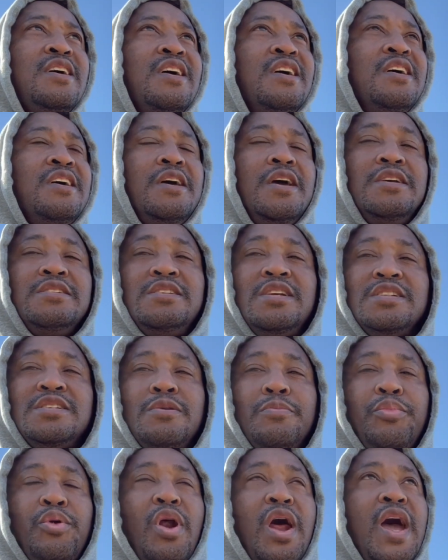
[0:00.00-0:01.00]
That's just the
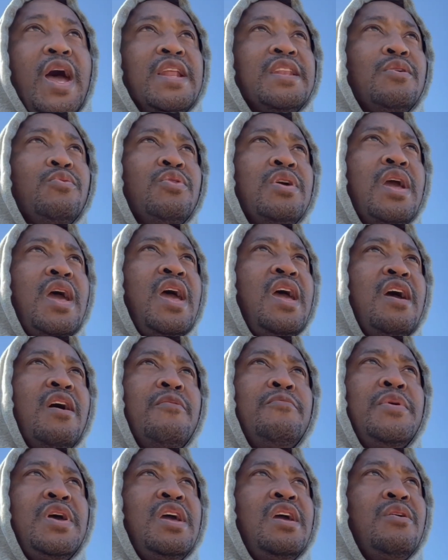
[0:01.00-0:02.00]
pride that we have,
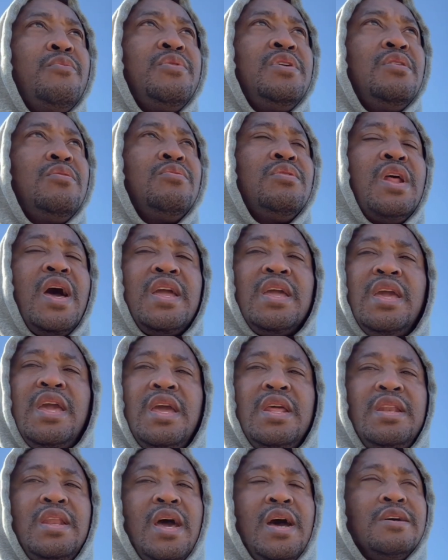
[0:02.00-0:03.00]
man. We don't like
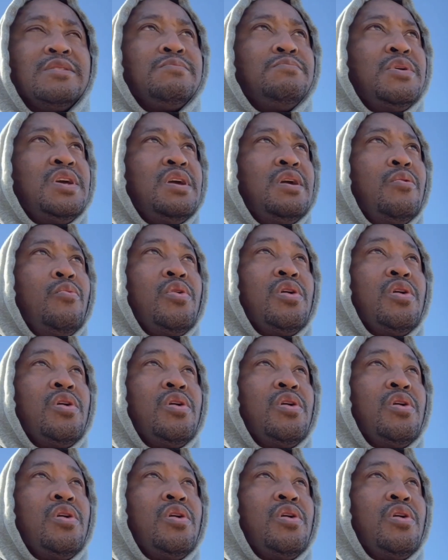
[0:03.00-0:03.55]
handouts, man.